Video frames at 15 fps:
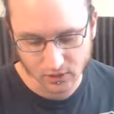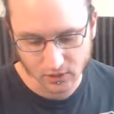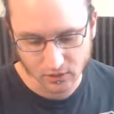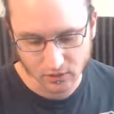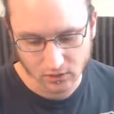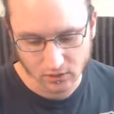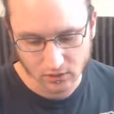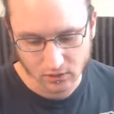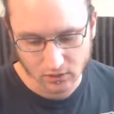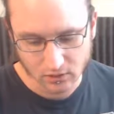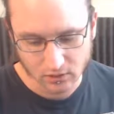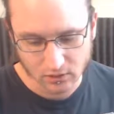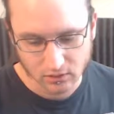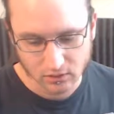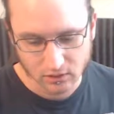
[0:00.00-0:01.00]
and,
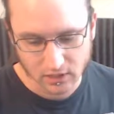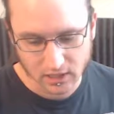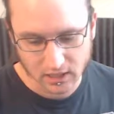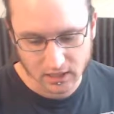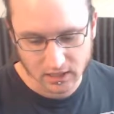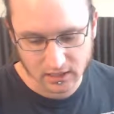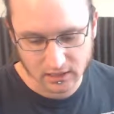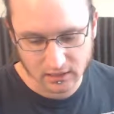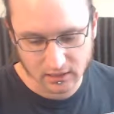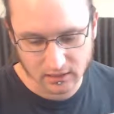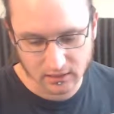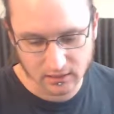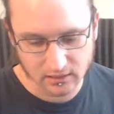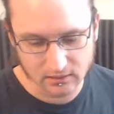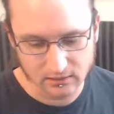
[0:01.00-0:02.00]
and
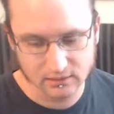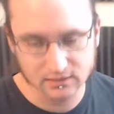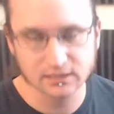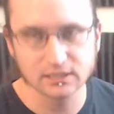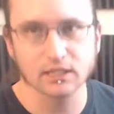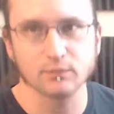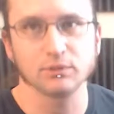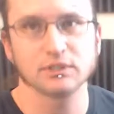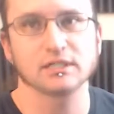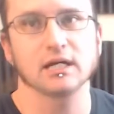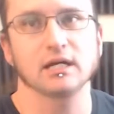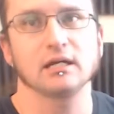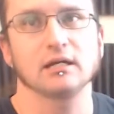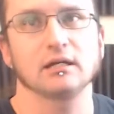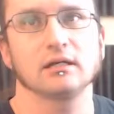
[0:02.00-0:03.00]
done. And double
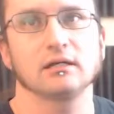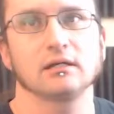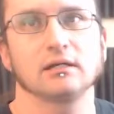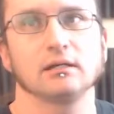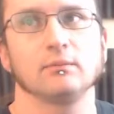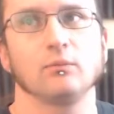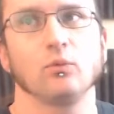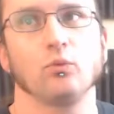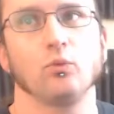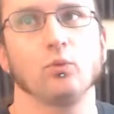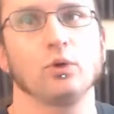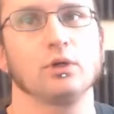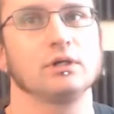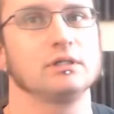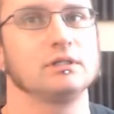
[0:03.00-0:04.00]
time.
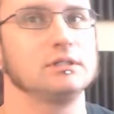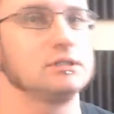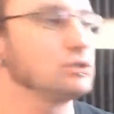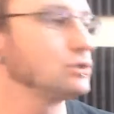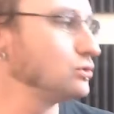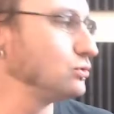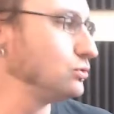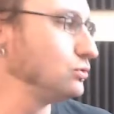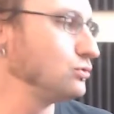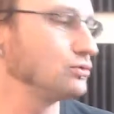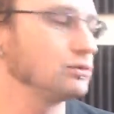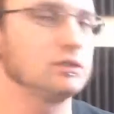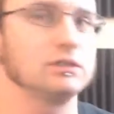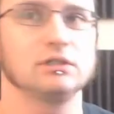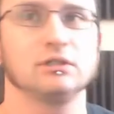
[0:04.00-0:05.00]
One, two,
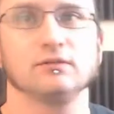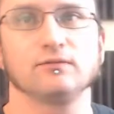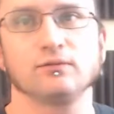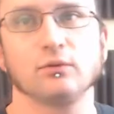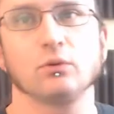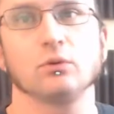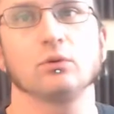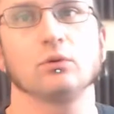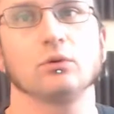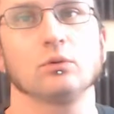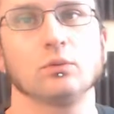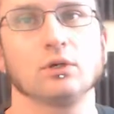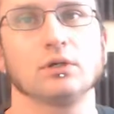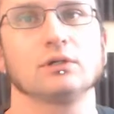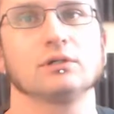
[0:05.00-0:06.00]
three, four,
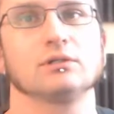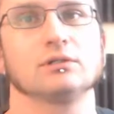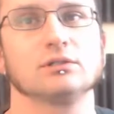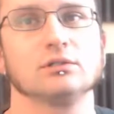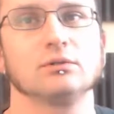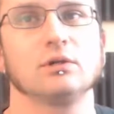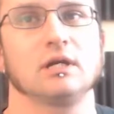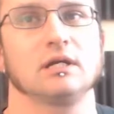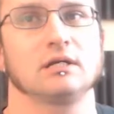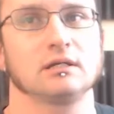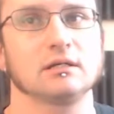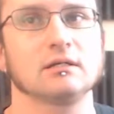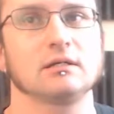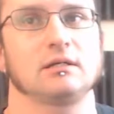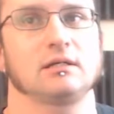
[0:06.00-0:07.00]
one, two, and.